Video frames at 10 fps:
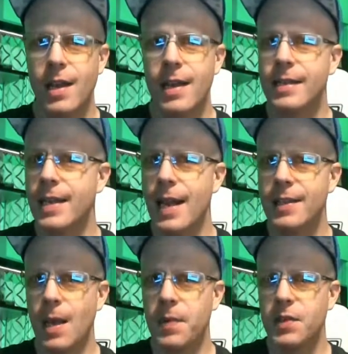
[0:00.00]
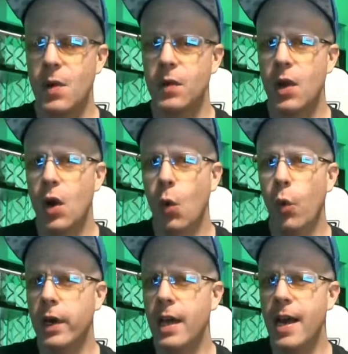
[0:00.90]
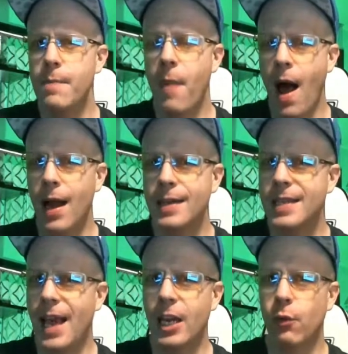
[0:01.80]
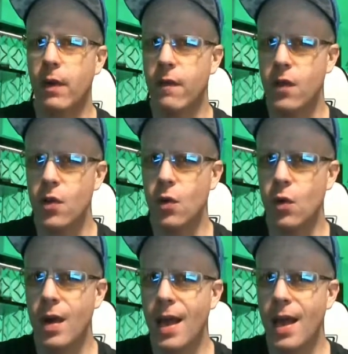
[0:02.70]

In today's episode, we're going to unbox and review